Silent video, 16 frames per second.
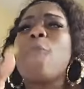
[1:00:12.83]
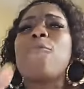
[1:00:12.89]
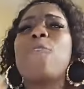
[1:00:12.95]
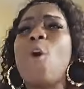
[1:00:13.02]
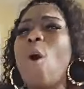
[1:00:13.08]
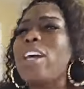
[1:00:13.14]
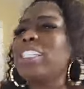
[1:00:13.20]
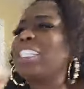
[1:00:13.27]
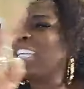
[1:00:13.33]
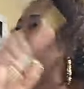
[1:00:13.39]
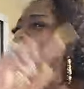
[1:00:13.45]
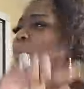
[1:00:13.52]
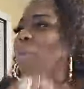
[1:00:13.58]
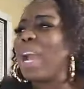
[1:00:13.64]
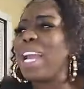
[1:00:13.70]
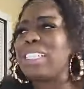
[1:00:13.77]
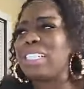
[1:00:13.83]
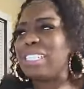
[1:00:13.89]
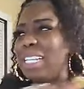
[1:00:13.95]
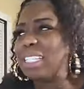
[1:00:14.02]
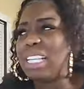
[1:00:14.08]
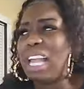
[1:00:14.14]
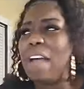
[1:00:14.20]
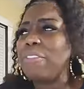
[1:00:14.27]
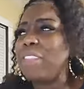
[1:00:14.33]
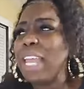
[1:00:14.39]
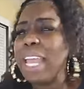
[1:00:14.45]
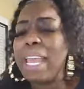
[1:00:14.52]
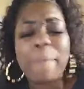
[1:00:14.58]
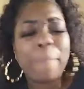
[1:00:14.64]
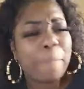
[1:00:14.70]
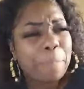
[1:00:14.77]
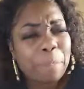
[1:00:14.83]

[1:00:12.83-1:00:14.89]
four generations of them.